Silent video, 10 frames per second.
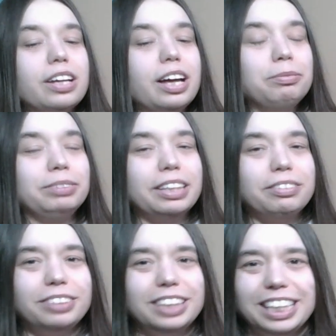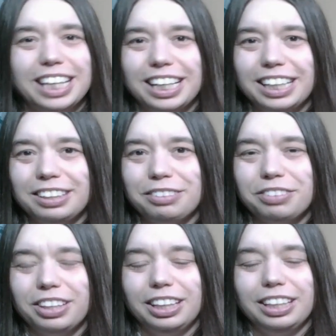I'm definitely getting the
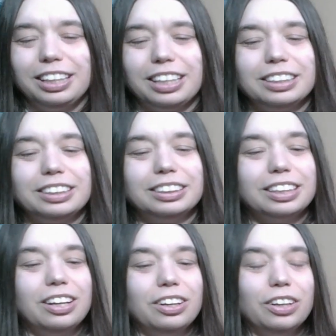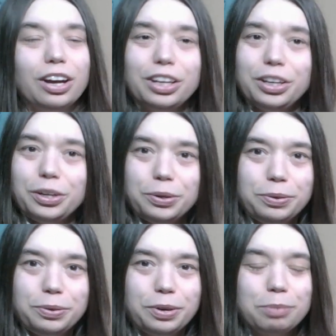feeling that a lot of
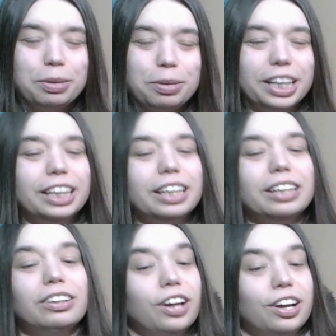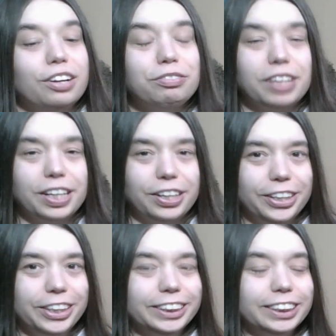you are bringing in a lot of
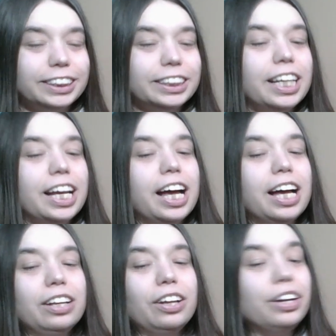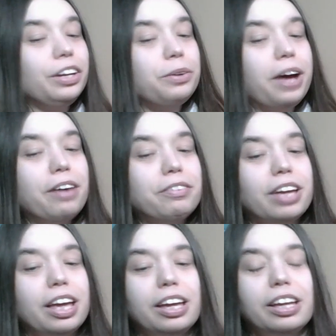figures. A lot of you have
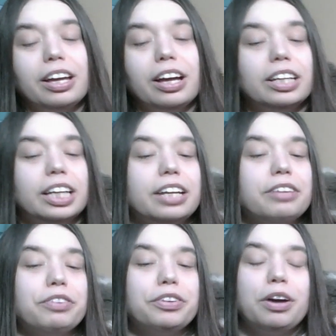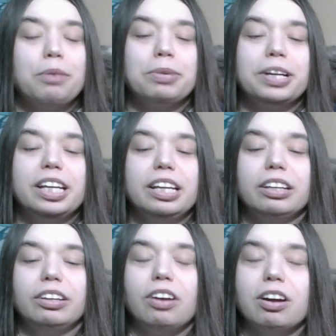if you're not bringing in
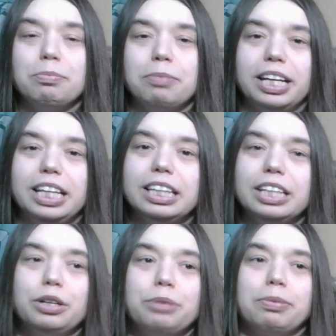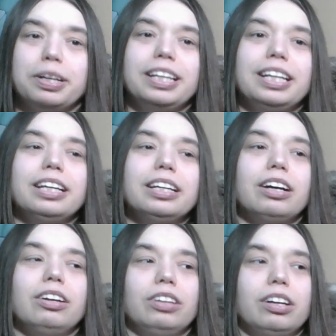a lot of money, then you're bringing in
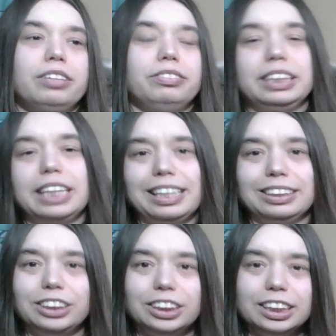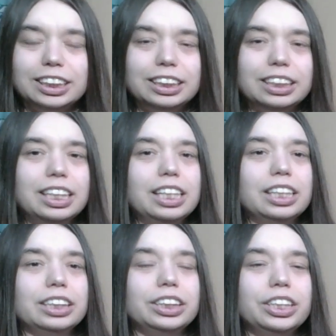a lot of attention
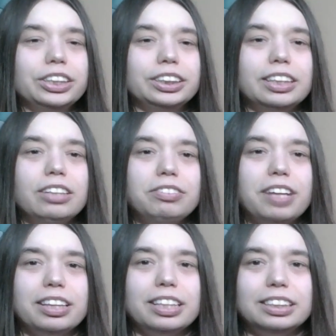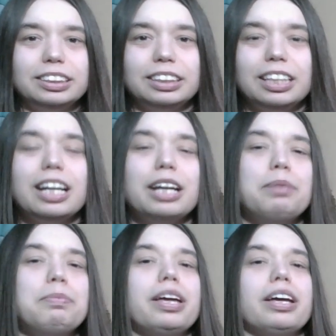to yourself at this
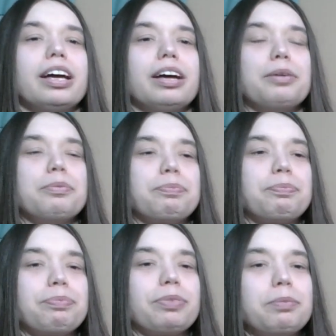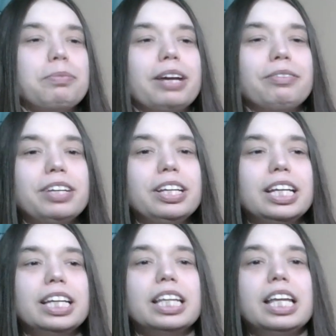time. But I feel
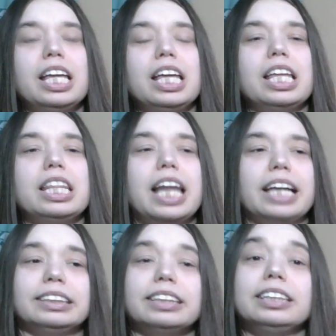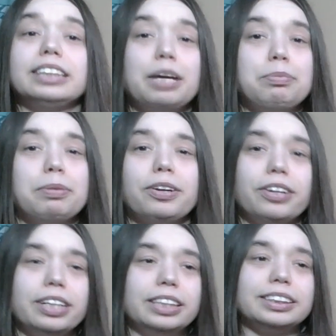like that's a type of
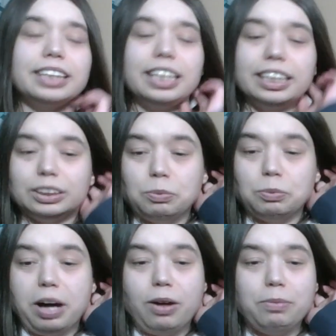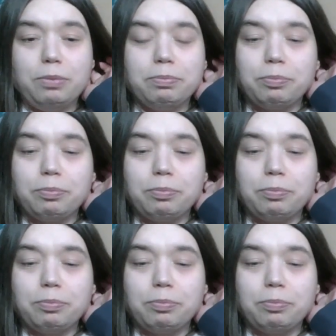currency as well.